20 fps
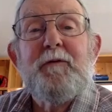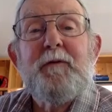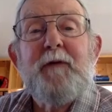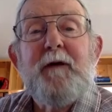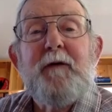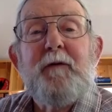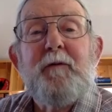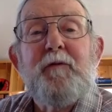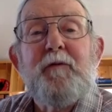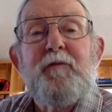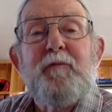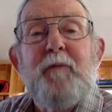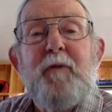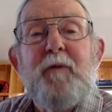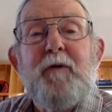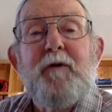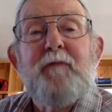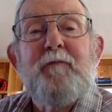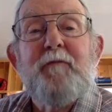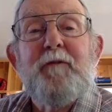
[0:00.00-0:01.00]
that was
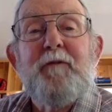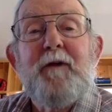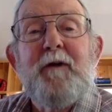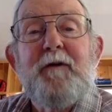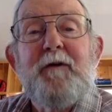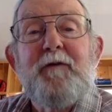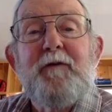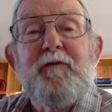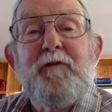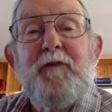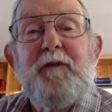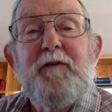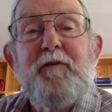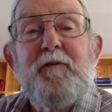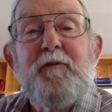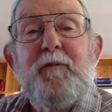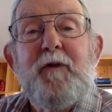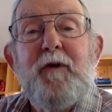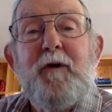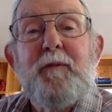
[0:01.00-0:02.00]
part of United States
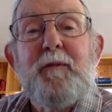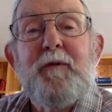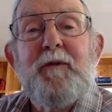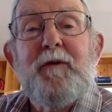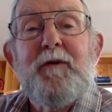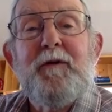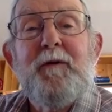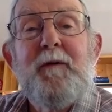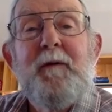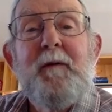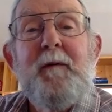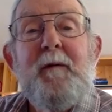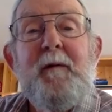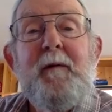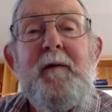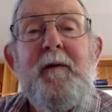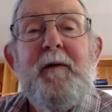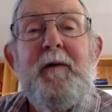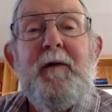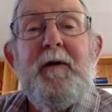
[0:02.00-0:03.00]
property
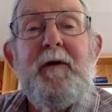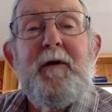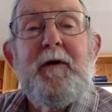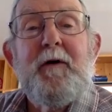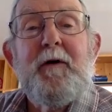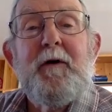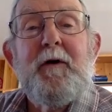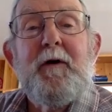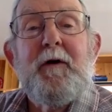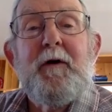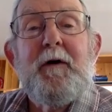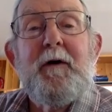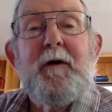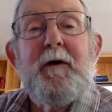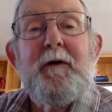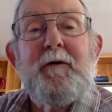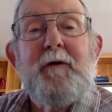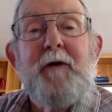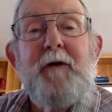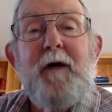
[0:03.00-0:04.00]

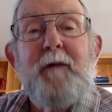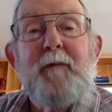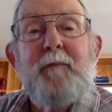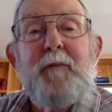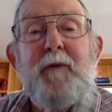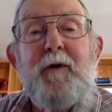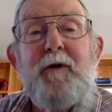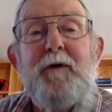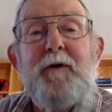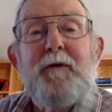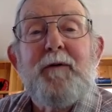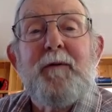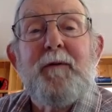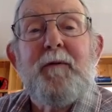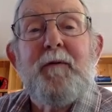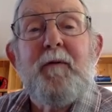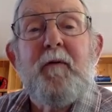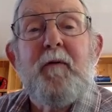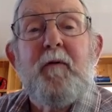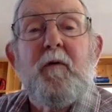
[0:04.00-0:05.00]
and not part,
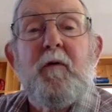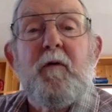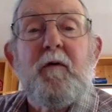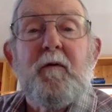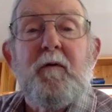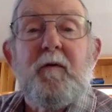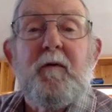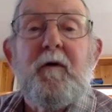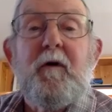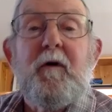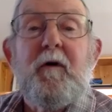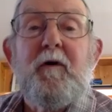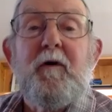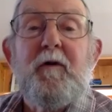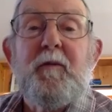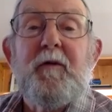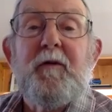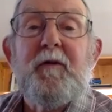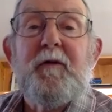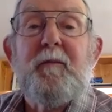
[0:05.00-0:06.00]
or
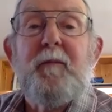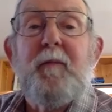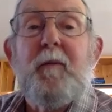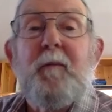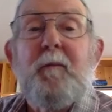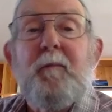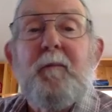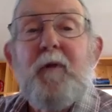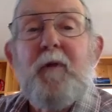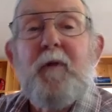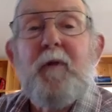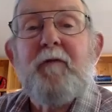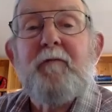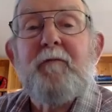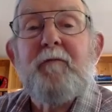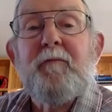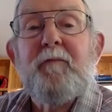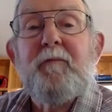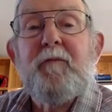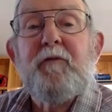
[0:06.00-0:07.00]
ultimately part
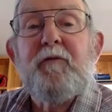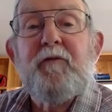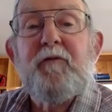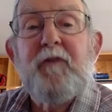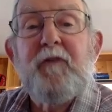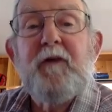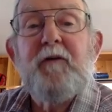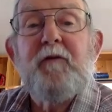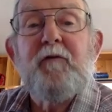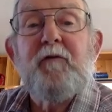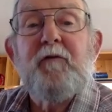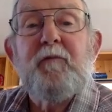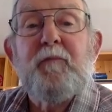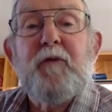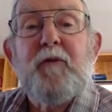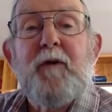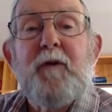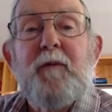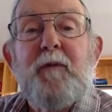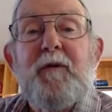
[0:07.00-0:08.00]
of the state's
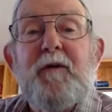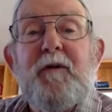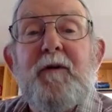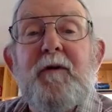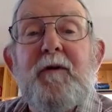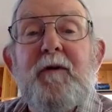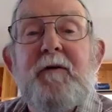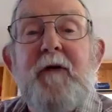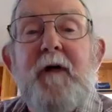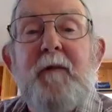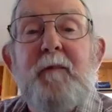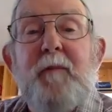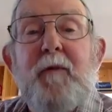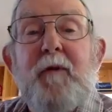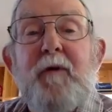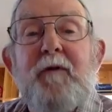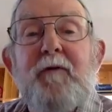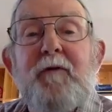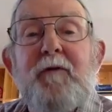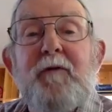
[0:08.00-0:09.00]
property and not
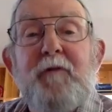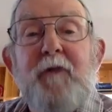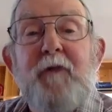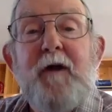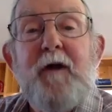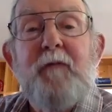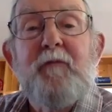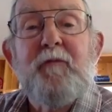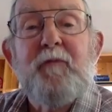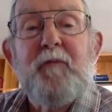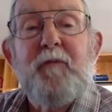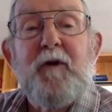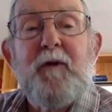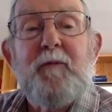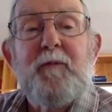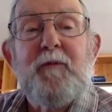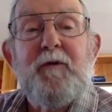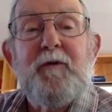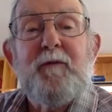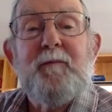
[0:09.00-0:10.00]
part of the tribe's
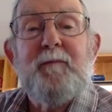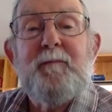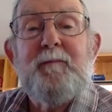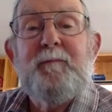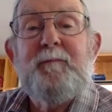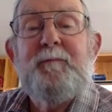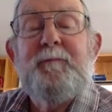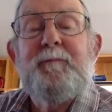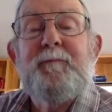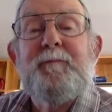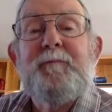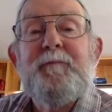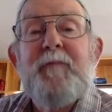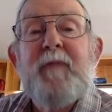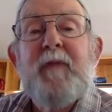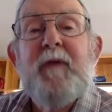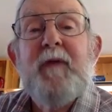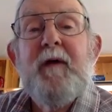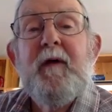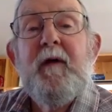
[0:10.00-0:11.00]
property.
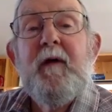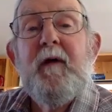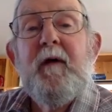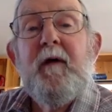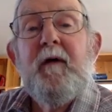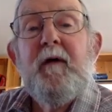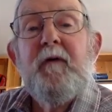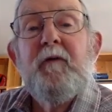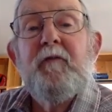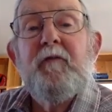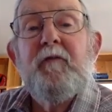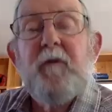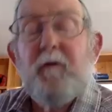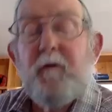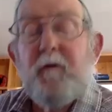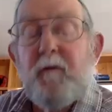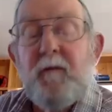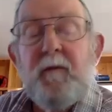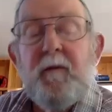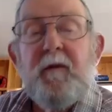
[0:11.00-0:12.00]

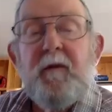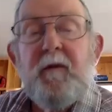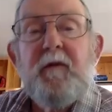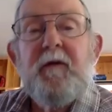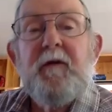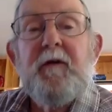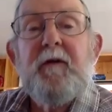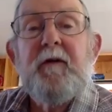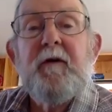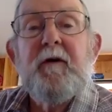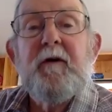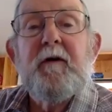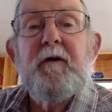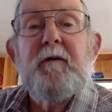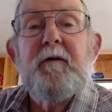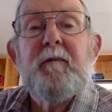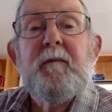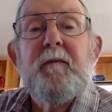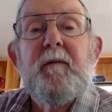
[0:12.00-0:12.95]
So the